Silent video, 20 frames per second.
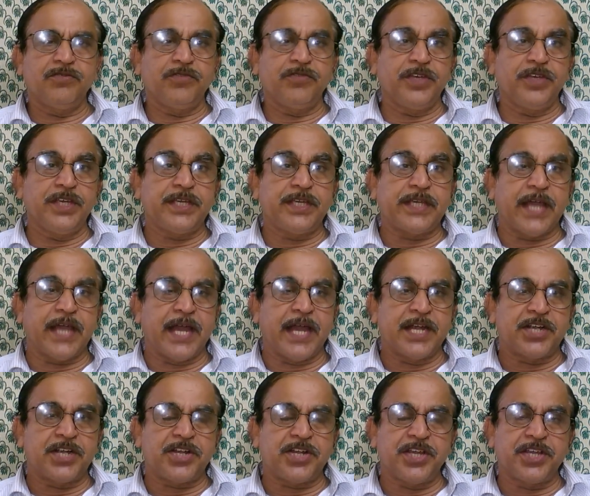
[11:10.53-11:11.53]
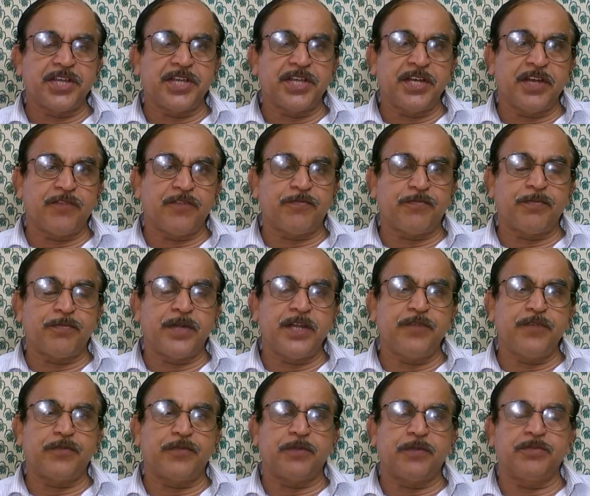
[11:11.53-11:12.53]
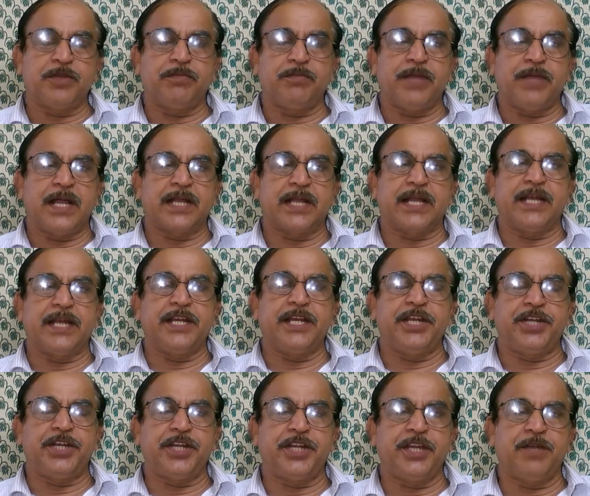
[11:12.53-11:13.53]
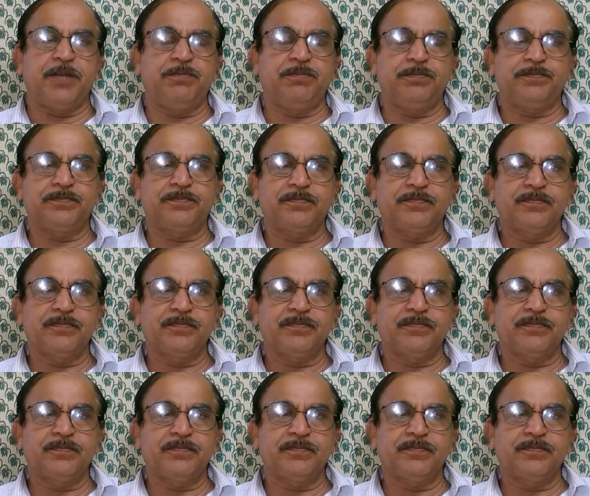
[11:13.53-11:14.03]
We can take enough money from the bank and ATM.